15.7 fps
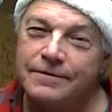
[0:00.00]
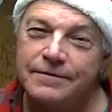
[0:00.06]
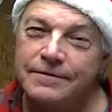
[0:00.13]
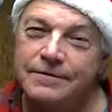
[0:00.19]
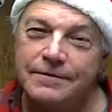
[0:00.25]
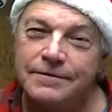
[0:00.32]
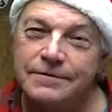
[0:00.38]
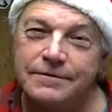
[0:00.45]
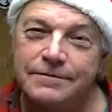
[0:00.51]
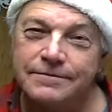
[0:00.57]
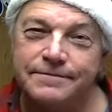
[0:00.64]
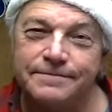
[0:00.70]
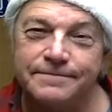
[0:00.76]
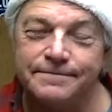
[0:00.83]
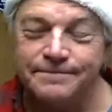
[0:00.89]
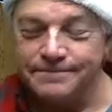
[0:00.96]

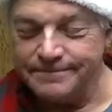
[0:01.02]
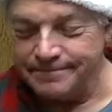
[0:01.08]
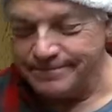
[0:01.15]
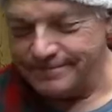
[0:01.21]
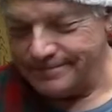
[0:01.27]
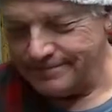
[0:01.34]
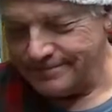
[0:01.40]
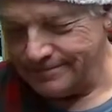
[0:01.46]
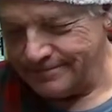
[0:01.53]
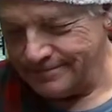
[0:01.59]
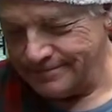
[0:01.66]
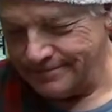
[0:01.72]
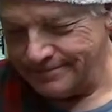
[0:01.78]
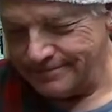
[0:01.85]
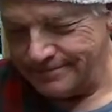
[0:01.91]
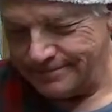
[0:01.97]

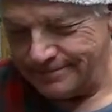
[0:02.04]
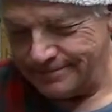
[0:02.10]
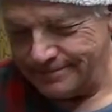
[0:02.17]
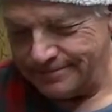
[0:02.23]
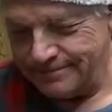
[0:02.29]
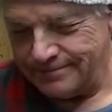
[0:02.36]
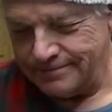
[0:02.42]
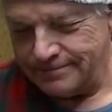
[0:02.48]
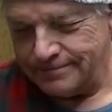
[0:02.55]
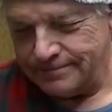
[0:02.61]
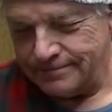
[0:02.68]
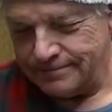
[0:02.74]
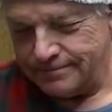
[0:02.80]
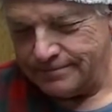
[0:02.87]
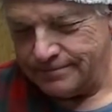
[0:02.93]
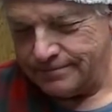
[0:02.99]

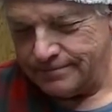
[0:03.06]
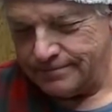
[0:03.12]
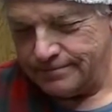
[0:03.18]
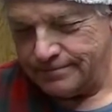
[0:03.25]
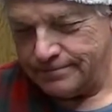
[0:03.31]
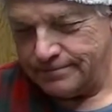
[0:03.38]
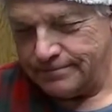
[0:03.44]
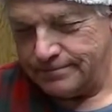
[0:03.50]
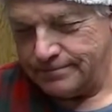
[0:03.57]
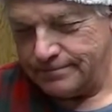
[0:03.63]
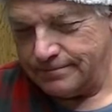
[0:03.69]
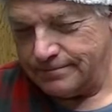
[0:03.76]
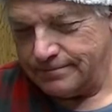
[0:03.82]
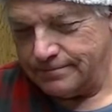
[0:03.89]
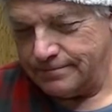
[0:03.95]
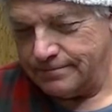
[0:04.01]

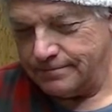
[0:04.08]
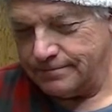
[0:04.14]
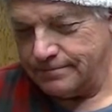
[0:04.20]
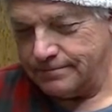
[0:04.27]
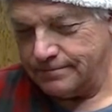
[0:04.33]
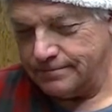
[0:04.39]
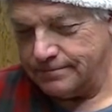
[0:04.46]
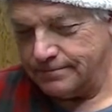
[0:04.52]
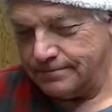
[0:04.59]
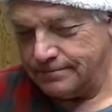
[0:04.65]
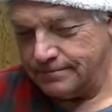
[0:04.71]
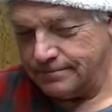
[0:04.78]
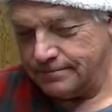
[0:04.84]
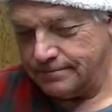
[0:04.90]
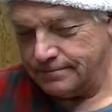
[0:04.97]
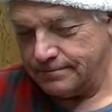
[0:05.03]

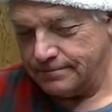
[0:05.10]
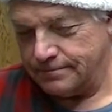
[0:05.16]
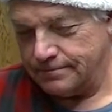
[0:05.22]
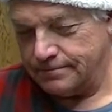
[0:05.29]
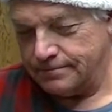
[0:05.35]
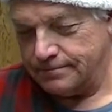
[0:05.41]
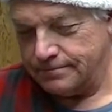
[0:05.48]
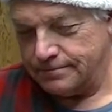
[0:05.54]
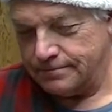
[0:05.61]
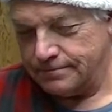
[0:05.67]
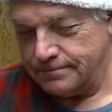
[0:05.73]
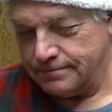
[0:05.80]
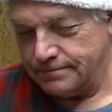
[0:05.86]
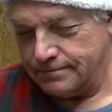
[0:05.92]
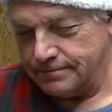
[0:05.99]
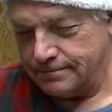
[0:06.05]

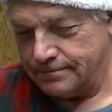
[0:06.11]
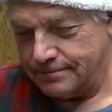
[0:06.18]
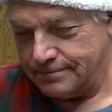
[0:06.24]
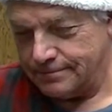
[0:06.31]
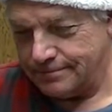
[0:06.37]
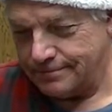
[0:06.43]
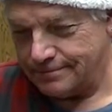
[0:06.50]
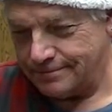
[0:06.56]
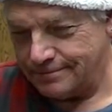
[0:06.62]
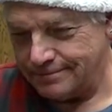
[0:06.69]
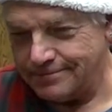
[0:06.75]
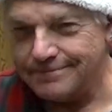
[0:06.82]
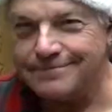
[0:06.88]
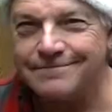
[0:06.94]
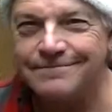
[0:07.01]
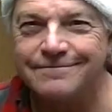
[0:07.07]

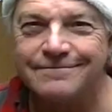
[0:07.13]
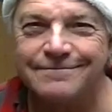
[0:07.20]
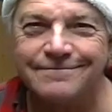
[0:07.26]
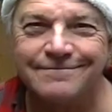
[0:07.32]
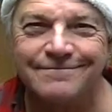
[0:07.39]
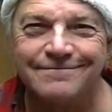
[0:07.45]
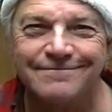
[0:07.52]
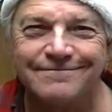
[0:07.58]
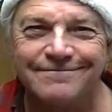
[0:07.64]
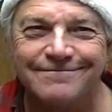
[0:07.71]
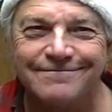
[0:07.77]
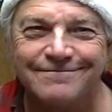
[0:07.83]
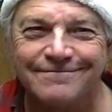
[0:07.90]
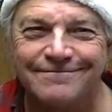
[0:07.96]
[no speech]